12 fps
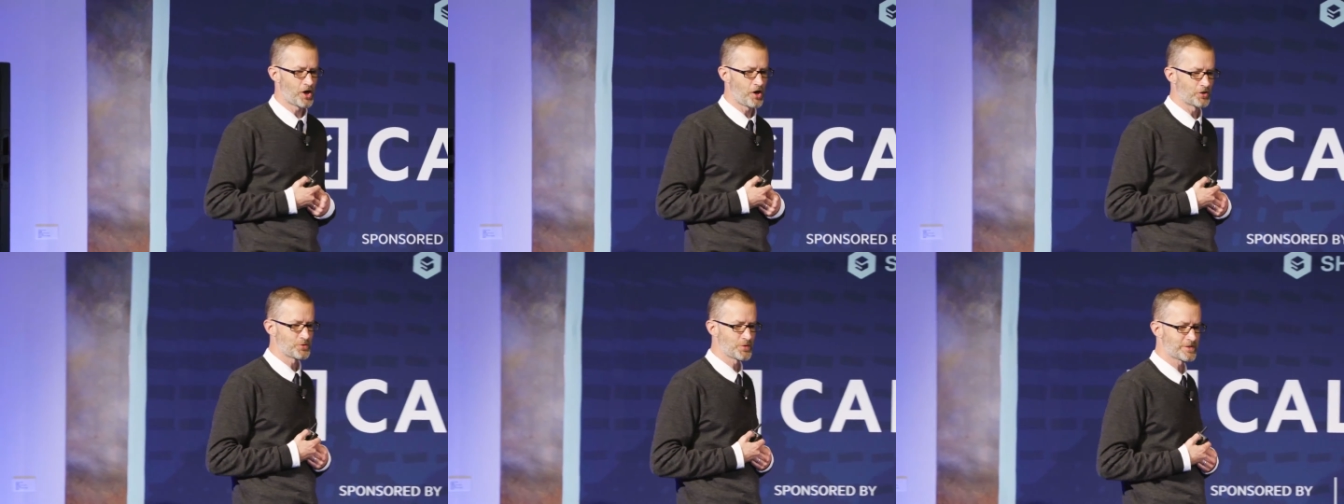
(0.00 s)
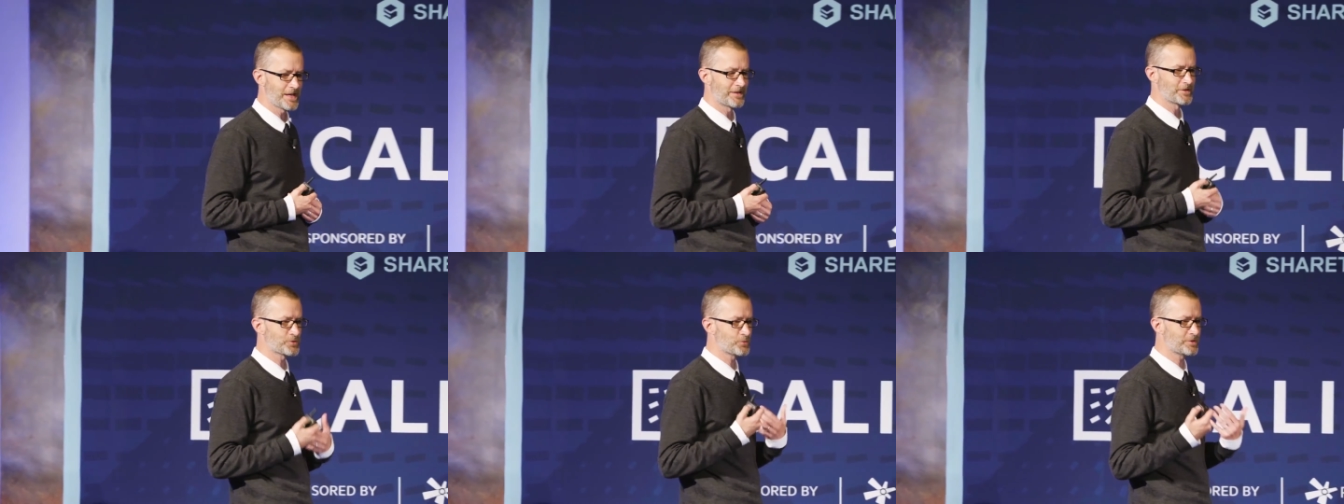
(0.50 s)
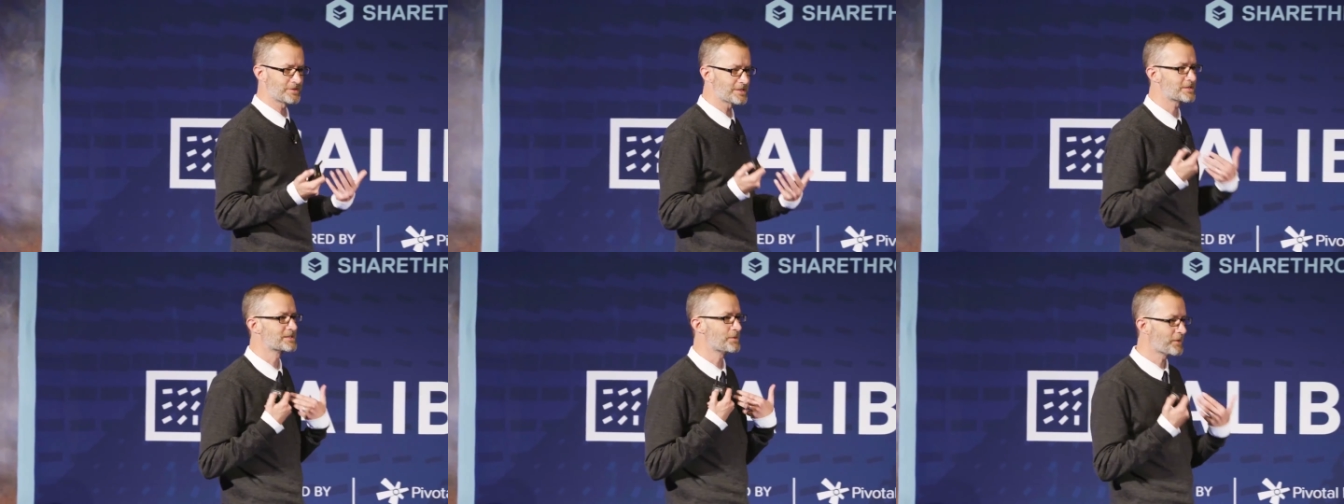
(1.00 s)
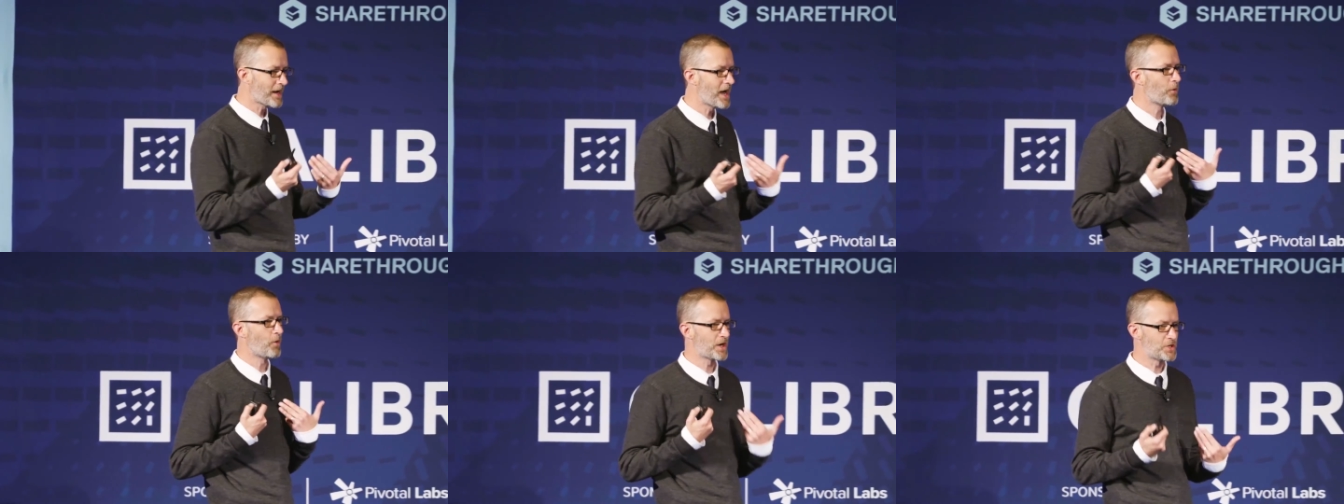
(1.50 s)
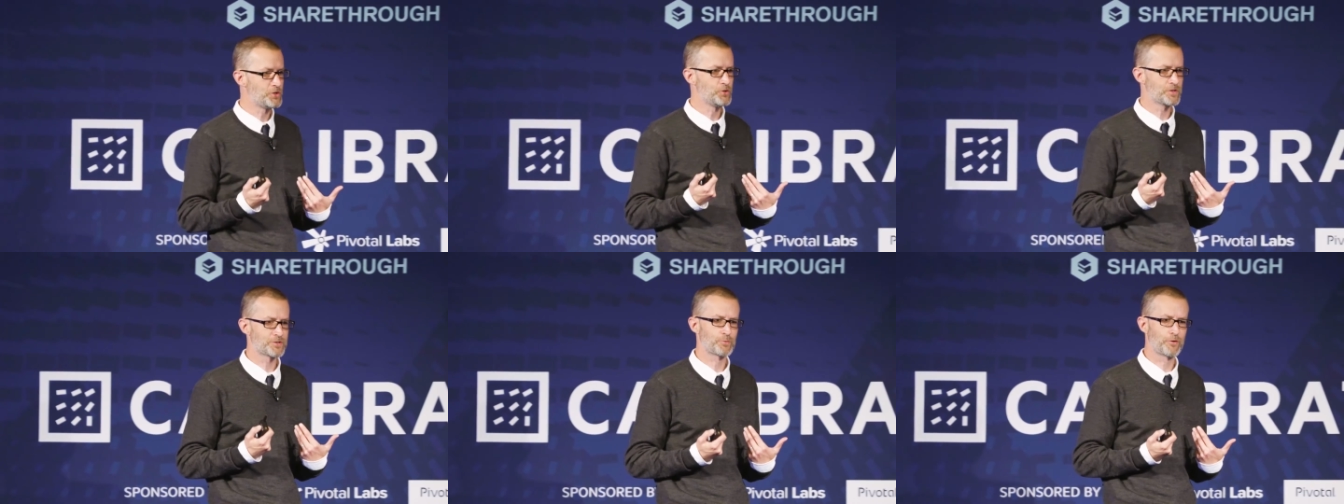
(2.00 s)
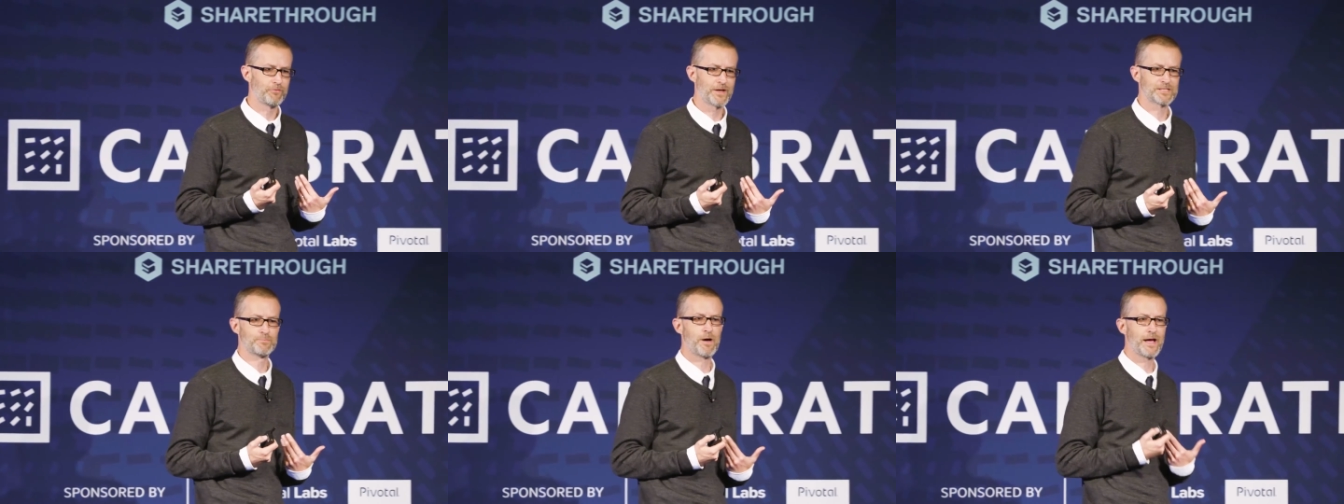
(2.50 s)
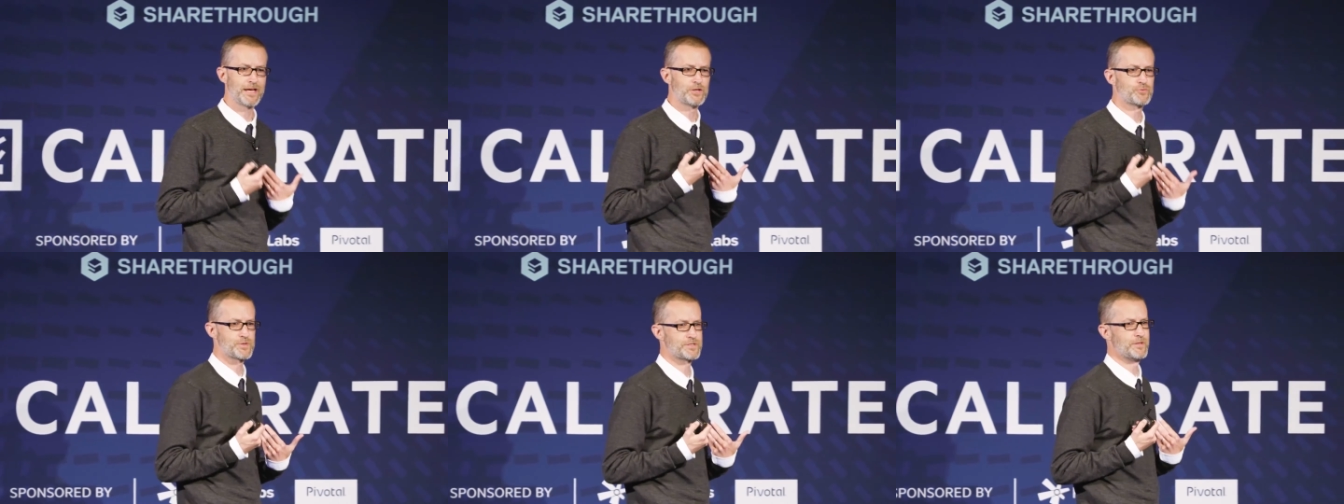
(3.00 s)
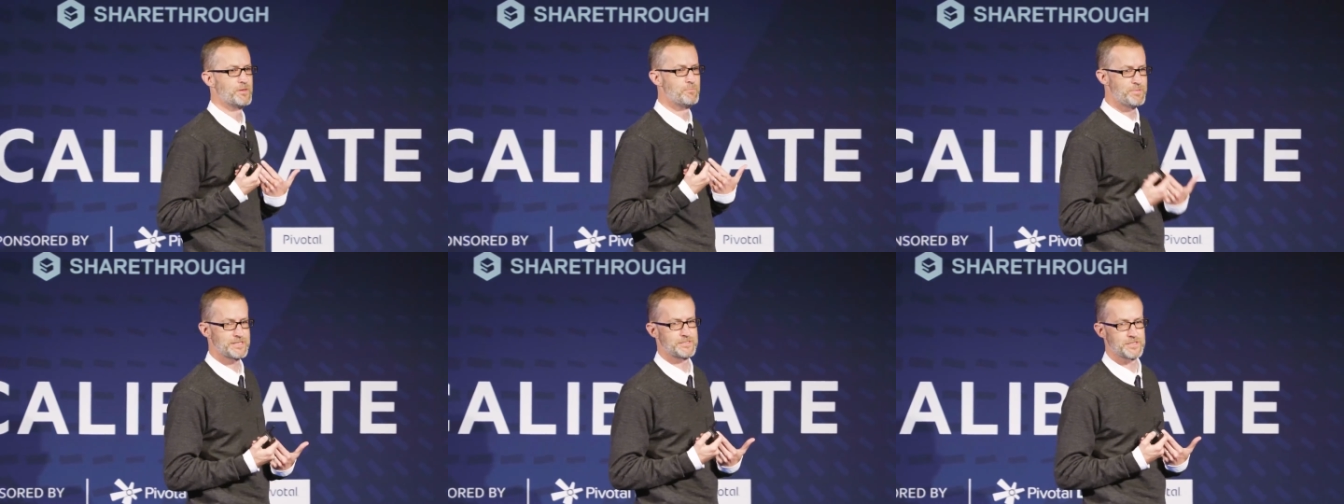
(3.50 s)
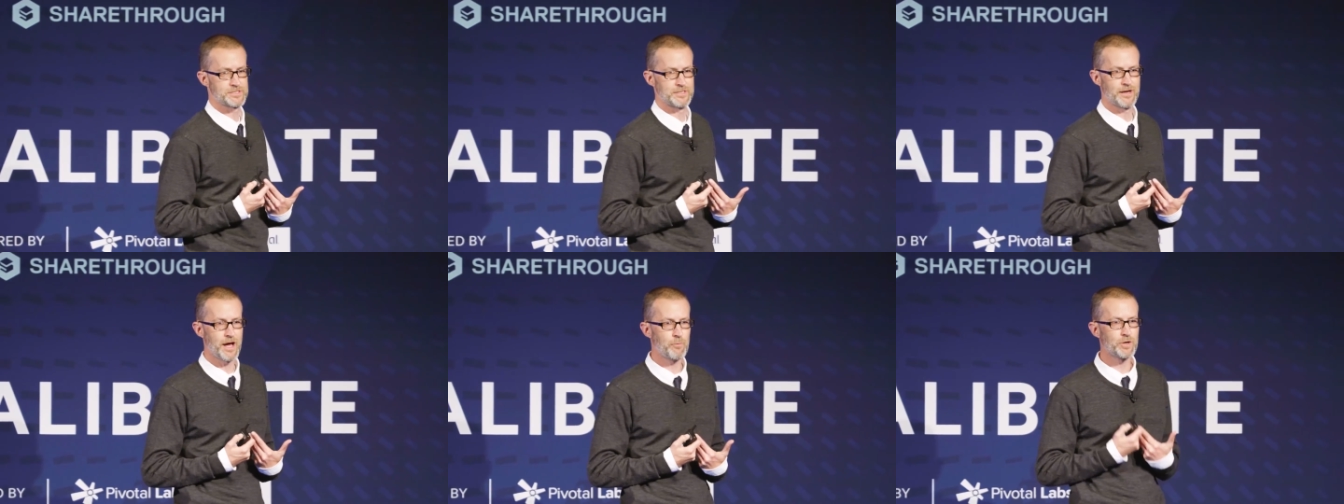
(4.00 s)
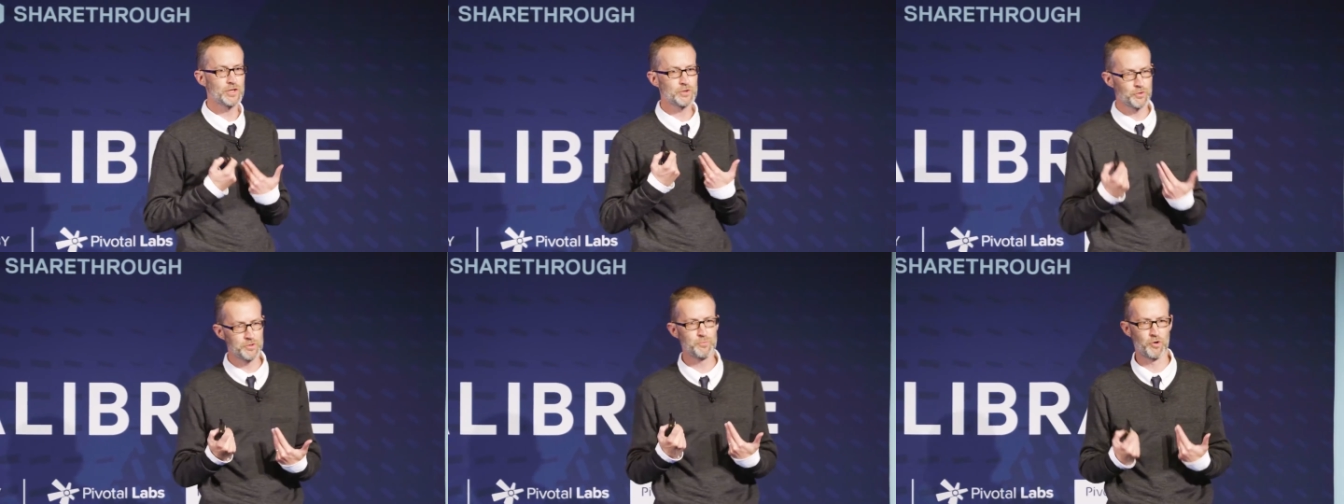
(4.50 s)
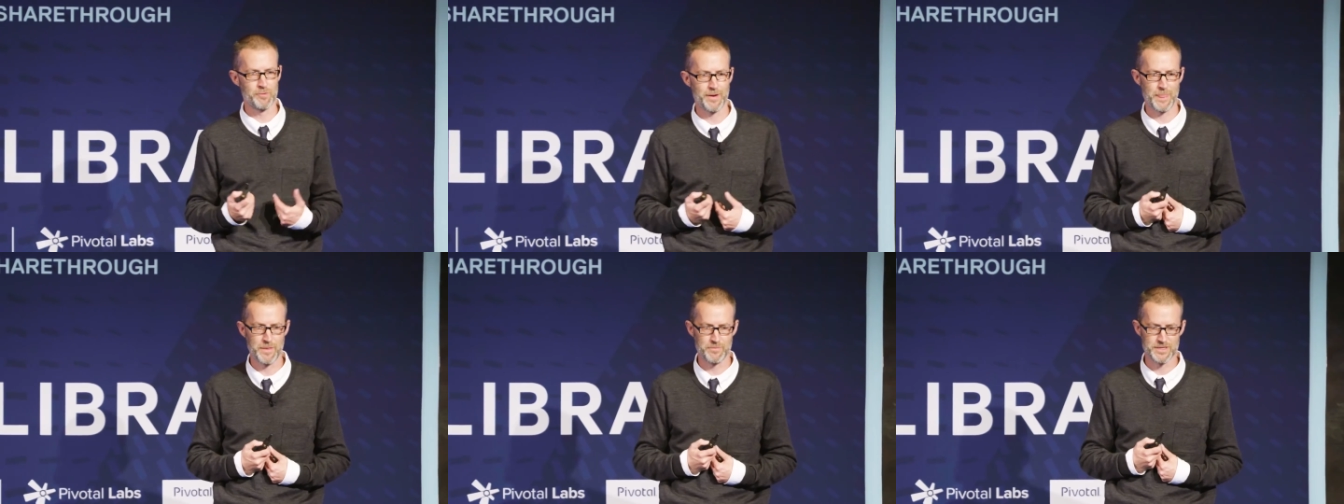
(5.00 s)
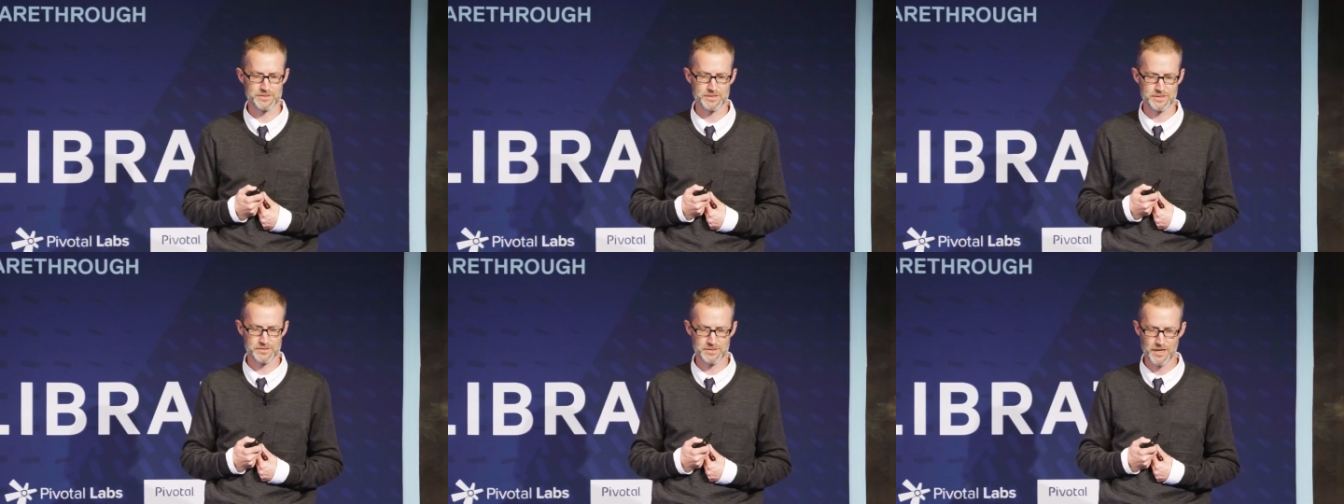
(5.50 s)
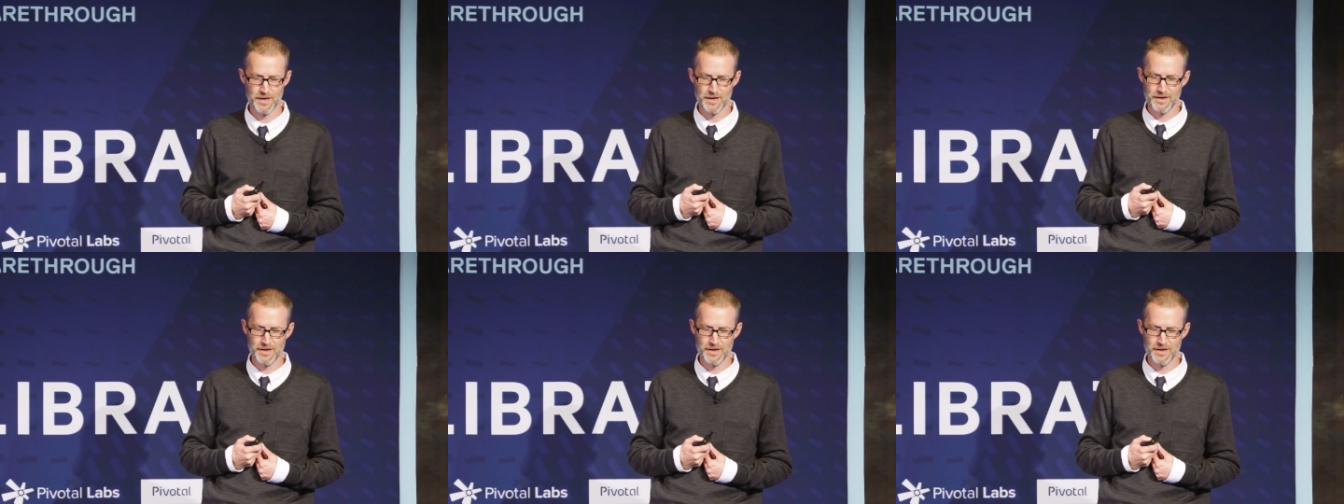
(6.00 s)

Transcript: at all. She was saying, this, would, this is something I want to do because it reflects my interest in the business and I want to learn more about the business.